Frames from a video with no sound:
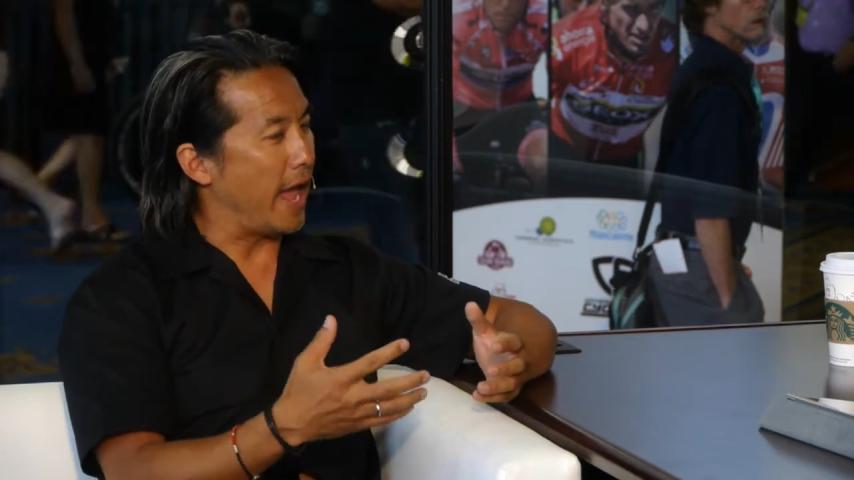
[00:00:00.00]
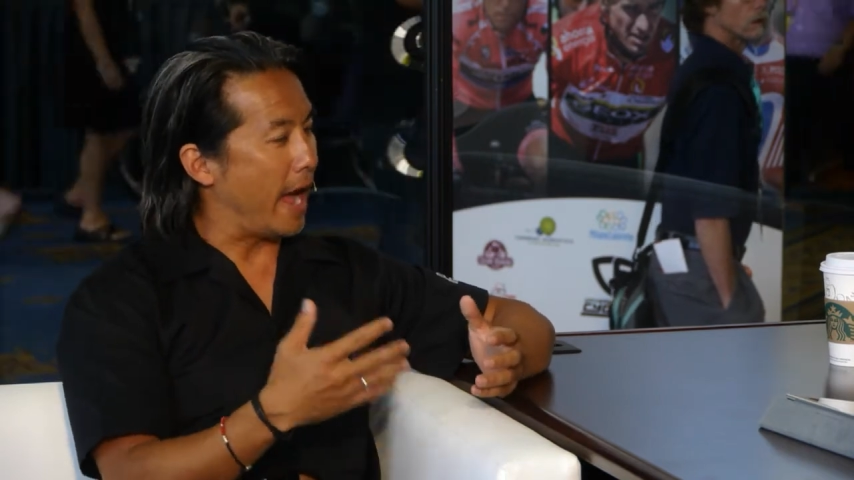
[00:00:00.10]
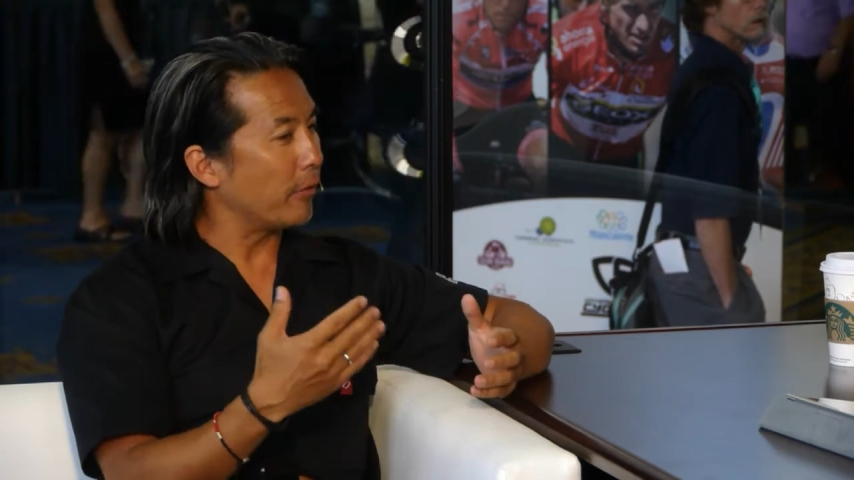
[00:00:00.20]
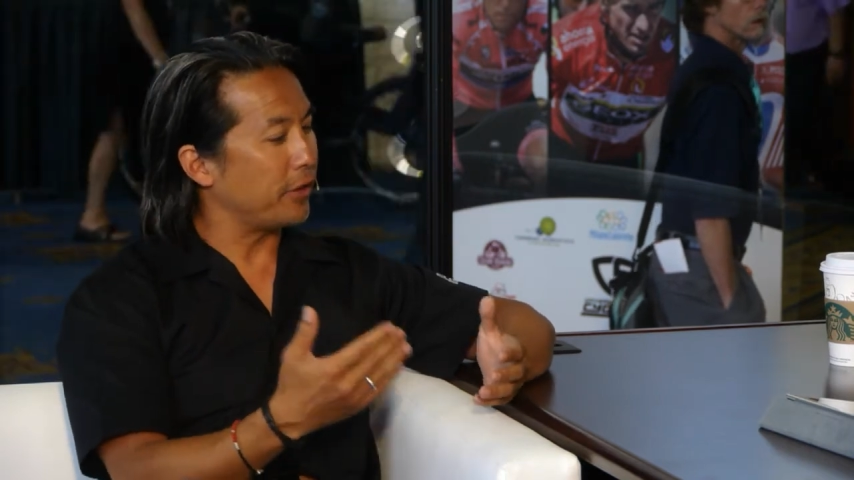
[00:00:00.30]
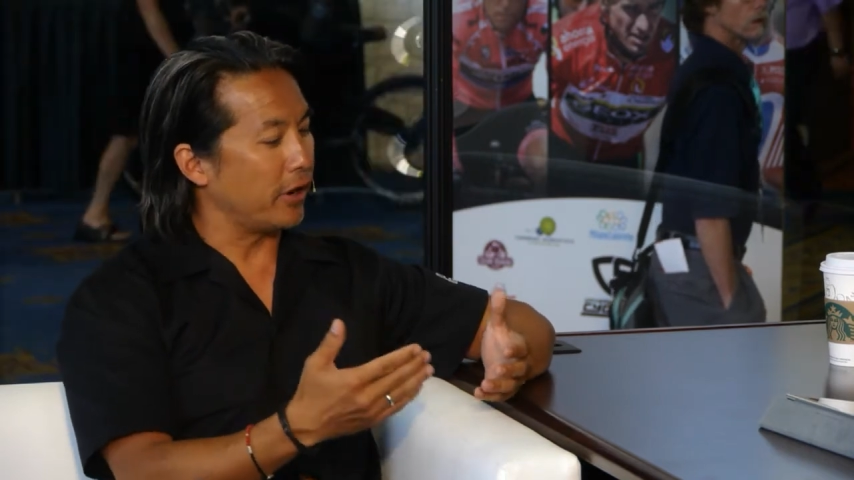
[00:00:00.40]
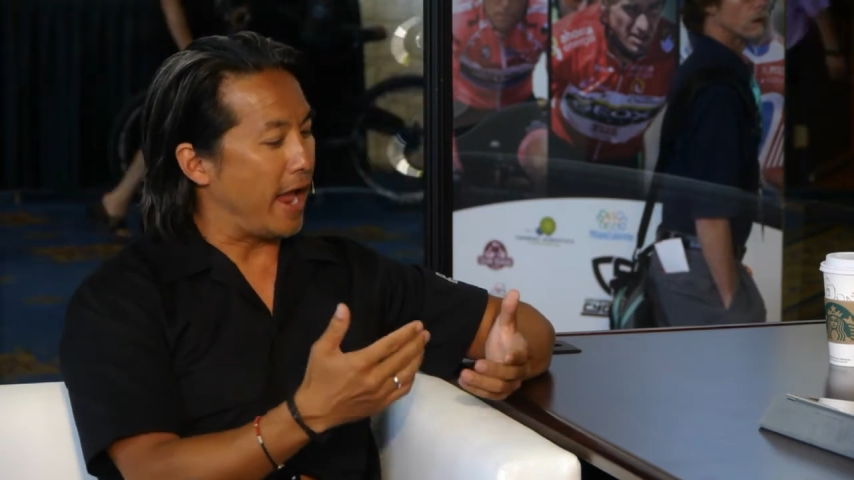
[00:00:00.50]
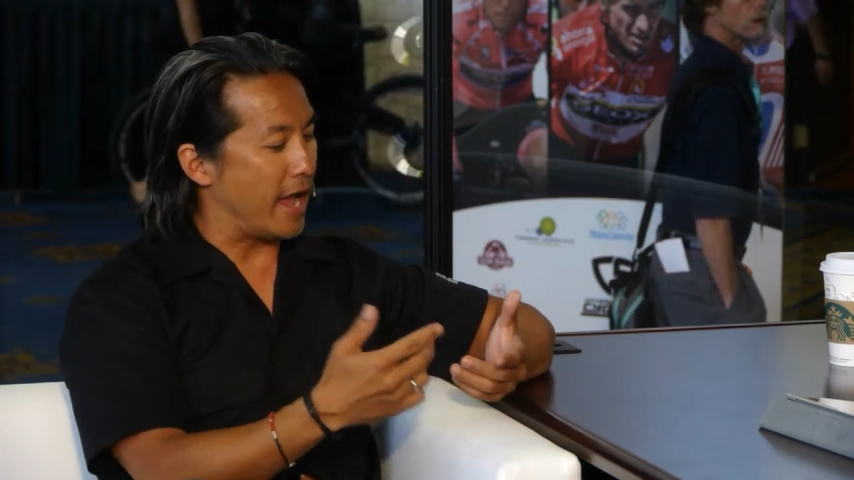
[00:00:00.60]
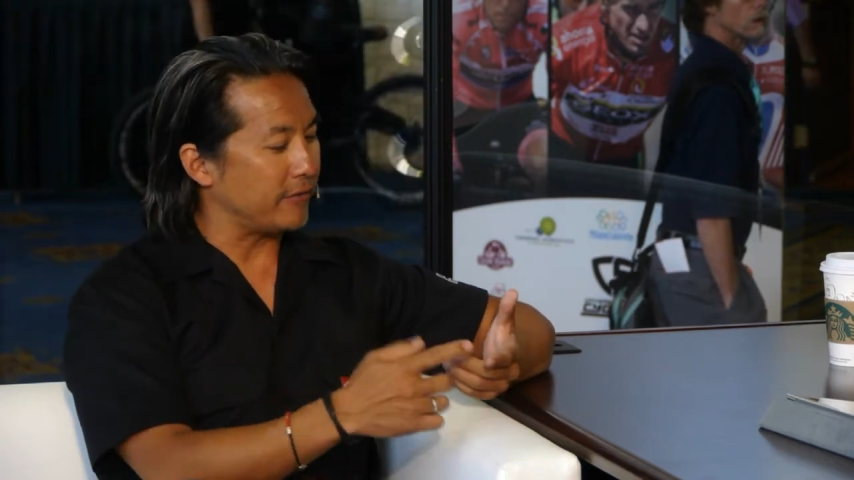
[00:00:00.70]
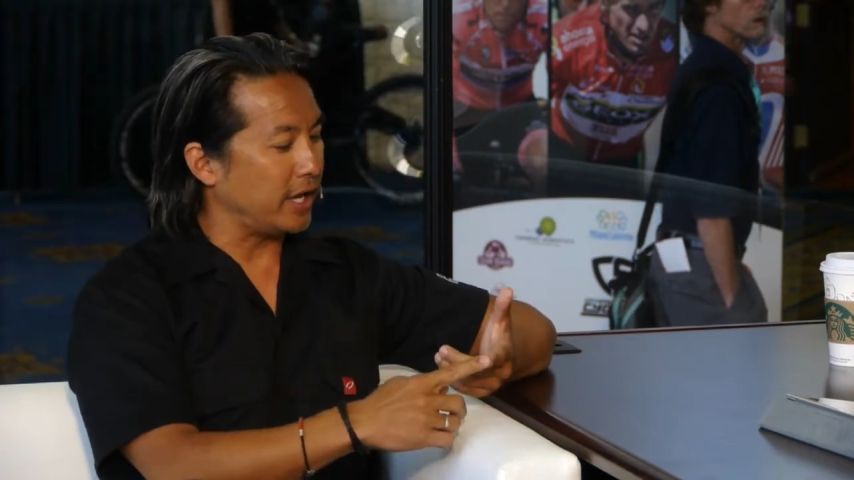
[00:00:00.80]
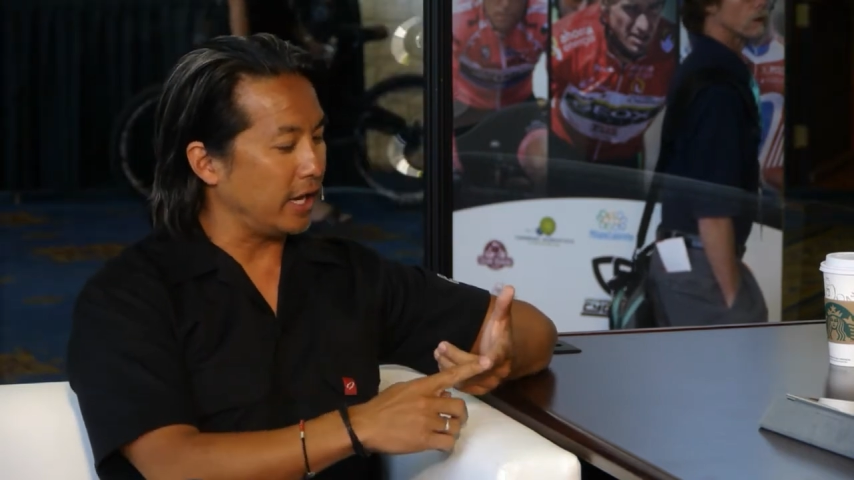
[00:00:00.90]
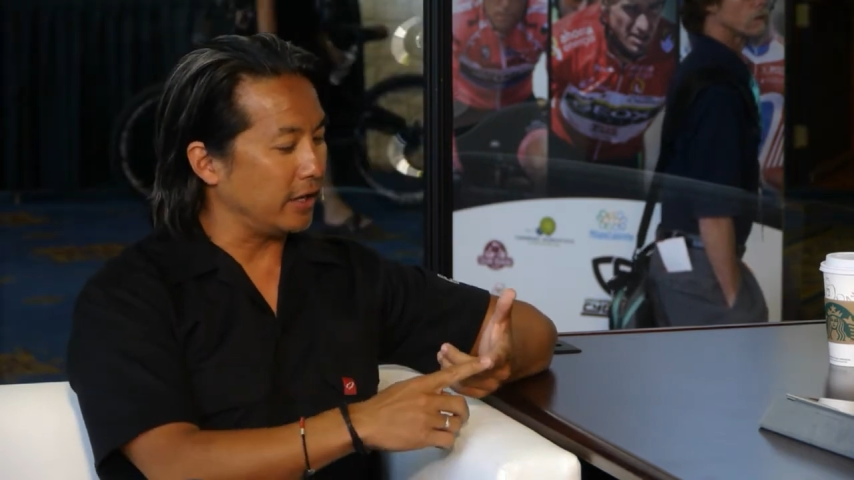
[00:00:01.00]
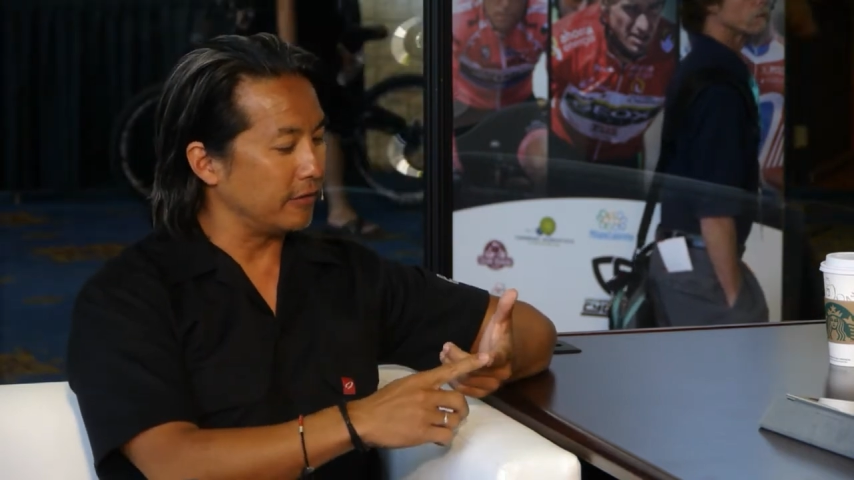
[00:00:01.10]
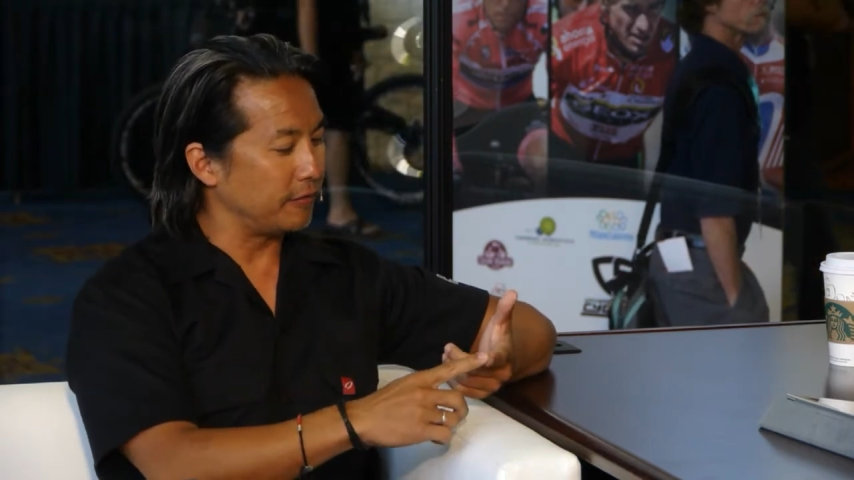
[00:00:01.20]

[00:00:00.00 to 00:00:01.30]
out there advocating